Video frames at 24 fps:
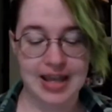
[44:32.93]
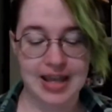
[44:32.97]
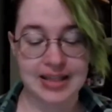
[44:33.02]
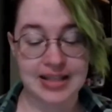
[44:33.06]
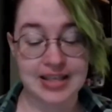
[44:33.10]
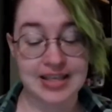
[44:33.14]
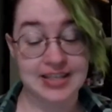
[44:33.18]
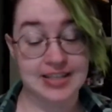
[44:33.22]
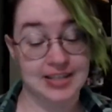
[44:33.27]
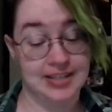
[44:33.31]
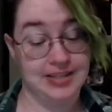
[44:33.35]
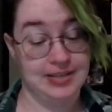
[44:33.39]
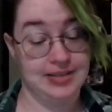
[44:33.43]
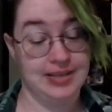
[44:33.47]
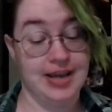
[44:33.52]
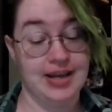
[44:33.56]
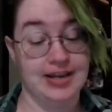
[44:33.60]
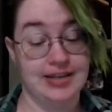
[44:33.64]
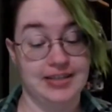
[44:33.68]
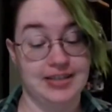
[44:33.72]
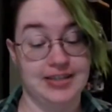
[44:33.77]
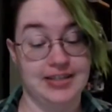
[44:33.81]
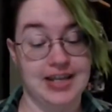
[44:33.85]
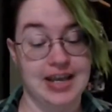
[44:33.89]
At least
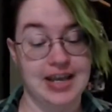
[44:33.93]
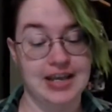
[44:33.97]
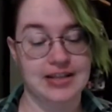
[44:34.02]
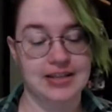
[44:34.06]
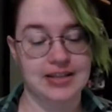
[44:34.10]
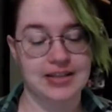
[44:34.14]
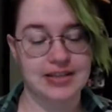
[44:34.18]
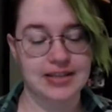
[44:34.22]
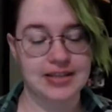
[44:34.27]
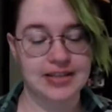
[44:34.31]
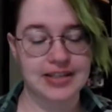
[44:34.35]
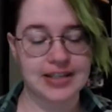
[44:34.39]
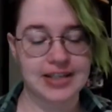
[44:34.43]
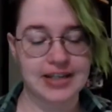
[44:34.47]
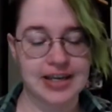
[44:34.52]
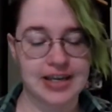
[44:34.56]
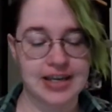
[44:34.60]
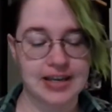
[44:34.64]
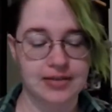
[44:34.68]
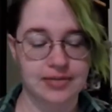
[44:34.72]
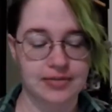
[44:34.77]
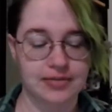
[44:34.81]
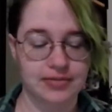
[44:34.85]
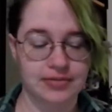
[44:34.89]
that is the tale in the
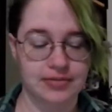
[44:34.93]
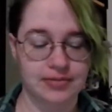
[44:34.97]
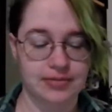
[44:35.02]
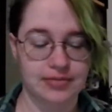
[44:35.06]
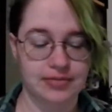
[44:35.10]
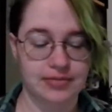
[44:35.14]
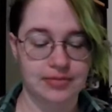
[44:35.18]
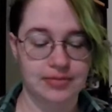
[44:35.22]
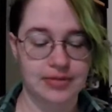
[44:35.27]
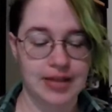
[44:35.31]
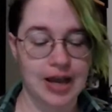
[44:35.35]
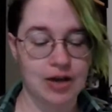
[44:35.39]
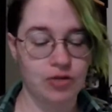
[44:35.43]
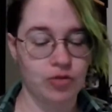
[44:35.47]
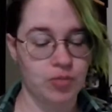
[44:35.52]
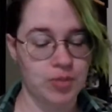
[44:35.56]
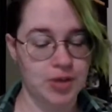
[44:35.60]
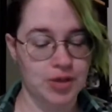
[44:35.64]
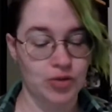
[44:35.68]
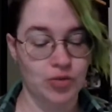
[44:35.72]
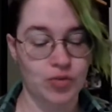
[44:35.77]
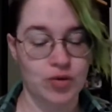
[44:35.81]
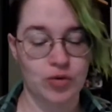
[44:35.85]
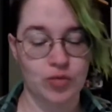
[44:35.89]
city. That will
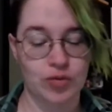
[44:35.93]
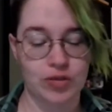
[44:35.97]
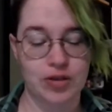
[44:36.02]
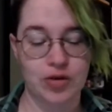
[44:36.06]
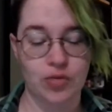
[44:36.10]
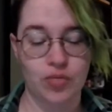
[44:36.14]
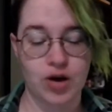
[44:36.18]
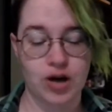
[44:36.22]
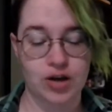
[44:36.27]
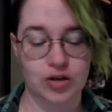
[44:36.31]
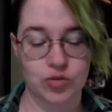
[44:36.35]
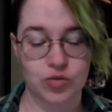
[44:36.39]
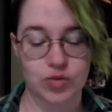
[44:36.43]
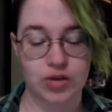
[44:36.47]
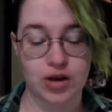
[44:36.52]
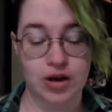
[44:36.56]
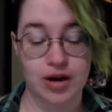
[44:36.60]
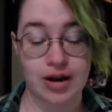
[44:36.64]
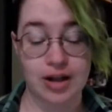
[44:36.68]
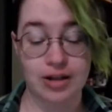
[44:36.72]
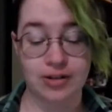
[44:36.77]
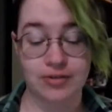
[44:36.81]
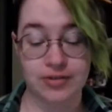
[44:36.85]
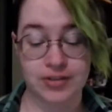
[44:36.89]
be the one that walks with
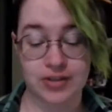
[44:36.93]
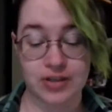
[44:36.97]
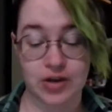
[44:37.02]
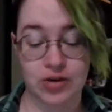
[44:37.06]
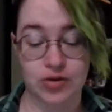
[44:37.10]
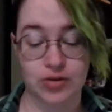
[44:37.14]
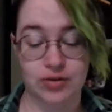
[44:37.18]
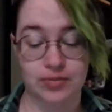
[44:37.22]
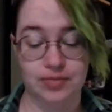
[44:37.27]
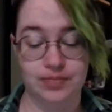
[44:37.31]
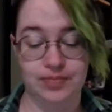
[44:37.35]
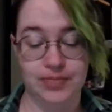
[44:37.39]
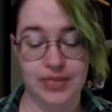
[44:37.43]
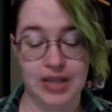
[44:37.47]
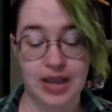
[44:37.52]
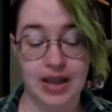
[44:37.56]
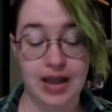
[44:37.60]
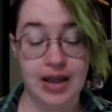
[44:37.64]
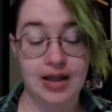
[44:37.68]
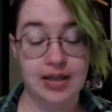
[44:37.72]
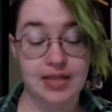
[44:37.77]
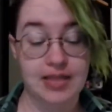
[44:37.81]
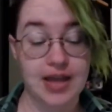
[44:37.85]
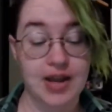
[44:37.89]
our Elfstone.
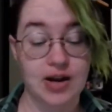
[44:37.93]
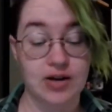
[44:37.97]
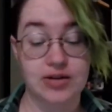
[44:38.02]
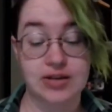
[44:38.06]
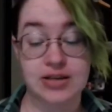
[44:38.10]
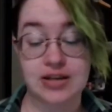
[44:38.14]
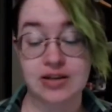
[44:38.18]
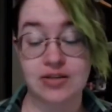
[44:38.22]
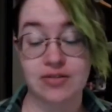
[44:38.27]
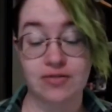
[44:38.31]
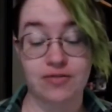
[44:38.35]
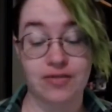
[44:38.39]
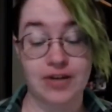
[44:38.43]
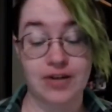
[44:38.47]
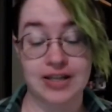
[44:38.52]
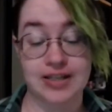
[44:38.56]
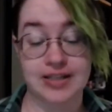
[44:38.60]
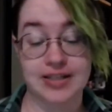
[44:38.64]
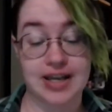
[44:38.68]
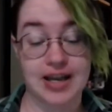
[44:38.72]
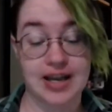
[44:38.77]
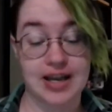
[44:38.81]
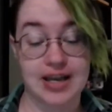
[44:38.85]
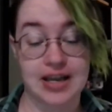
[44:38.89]
They are dear
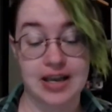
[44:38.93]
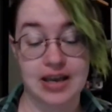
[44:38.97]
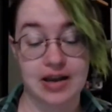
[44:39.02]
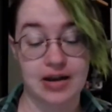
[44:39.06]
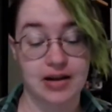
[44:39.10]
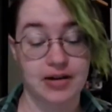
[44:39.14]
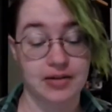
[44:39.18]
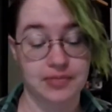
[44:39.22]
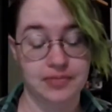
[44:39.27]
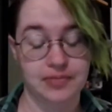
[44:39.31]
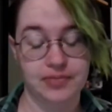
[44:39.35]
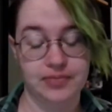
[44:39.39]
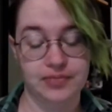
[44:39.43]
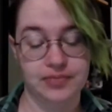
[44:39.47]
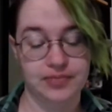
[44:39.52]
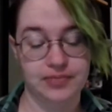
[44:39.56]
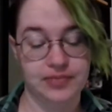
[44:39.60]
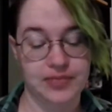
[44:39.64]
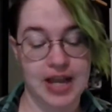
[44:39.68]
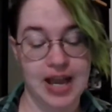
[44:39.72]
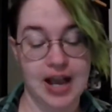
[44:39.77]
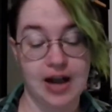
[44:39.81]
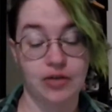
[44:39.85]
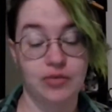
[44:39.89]
friends, I hear.
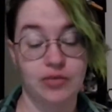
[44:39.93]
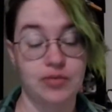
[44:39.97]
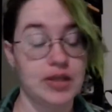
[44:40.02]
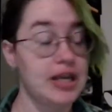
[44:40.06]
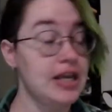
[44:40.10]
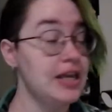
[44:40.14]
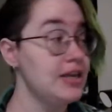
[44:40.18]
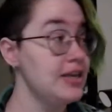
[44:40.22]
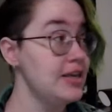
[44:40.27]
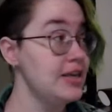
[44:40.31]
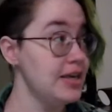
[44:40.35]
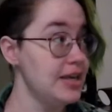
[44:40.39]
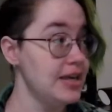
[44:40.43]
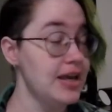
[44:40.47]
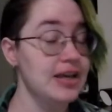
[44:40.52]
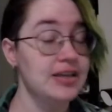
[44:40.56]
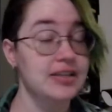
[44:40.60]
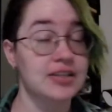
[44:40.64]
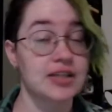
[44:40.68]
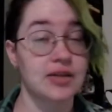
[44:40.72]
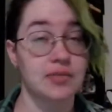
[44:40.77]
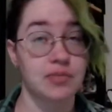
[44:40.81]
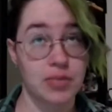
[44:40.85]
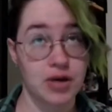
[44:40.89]
Now, he
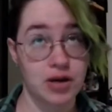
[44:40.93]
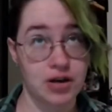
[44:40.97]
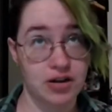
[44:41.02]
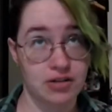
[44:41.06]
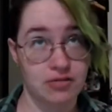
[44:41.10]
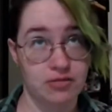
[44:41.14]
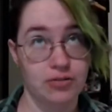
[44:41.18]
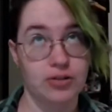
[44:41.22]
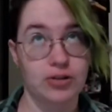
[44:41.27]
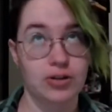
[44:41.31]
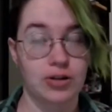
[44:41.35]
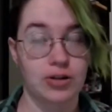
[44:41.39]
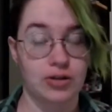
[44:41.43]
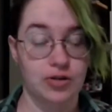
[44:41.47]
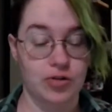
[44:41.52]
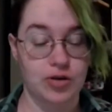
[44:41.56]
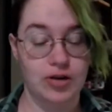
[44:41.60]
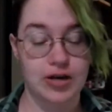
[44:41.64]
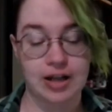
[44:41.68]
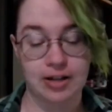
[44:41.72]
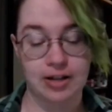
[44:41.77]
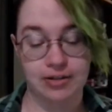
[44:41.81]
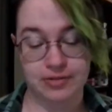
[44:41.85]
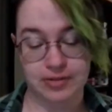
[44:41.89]
is a marvel, the
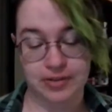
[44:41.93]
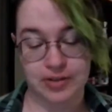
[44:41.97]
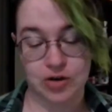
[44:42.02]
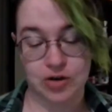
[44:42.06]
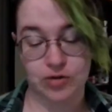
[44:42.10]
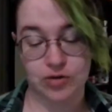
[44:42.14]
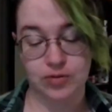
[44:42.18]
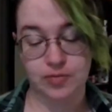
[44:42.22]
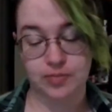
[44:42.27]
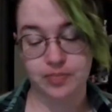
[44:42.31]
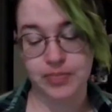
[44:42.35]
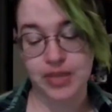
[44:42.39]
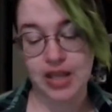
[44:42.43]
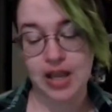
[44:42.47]
Lord Elfstone.